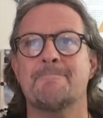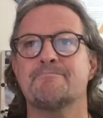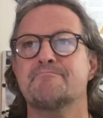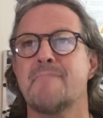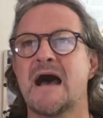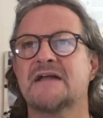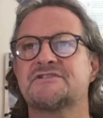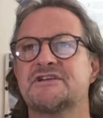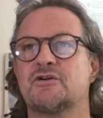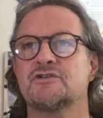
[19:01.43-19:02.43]

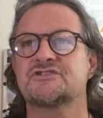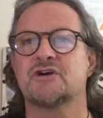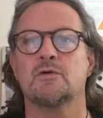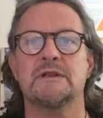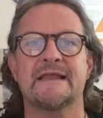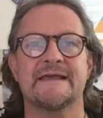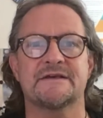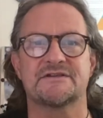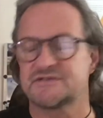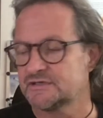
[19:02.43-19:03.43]
Martin also
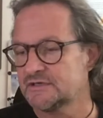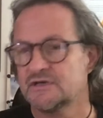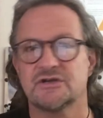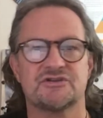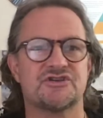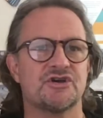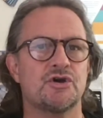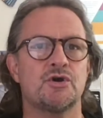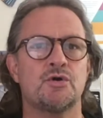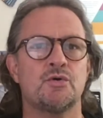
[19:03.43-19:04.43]
linked
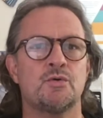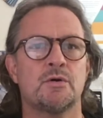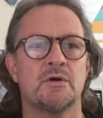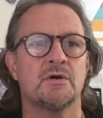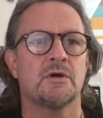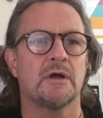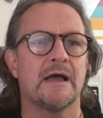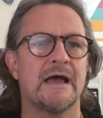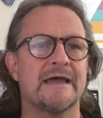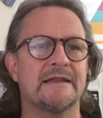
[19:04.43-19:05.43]
to
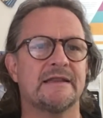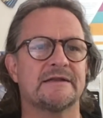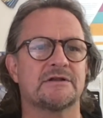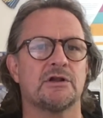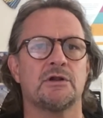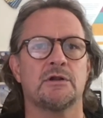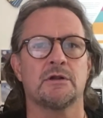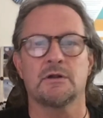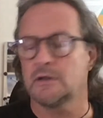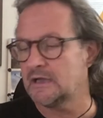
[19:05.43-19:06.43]
a
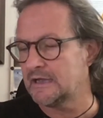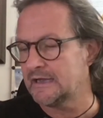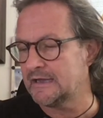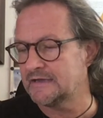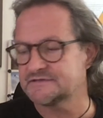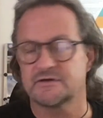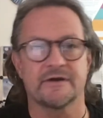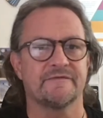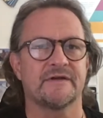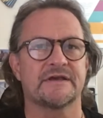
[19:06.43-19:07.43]
little sorry,
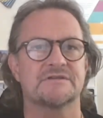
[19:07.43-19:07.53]
I'm flicking